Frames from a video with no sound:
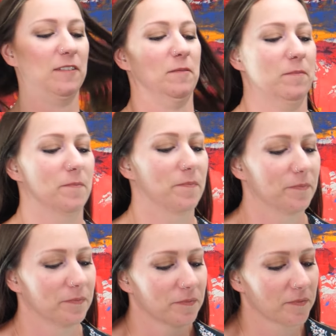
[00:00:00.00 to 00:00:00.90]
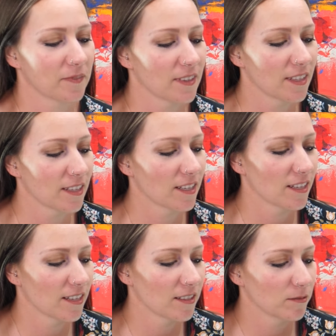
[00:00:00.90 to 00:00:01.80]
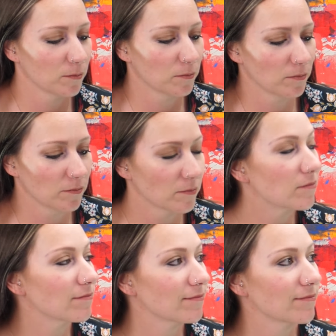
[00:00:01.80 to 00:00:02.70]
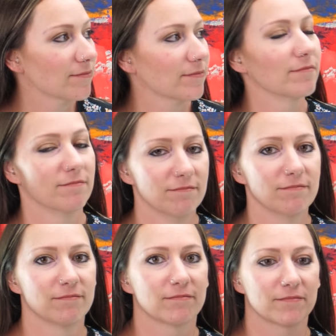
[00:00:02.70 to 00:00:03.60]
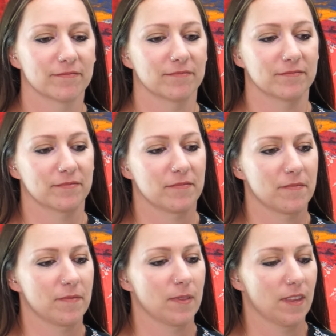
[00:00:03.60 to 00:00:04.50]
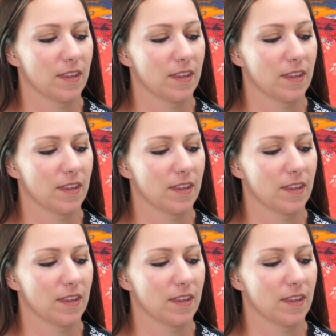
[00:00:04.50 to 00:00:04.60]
This person isn't speaking.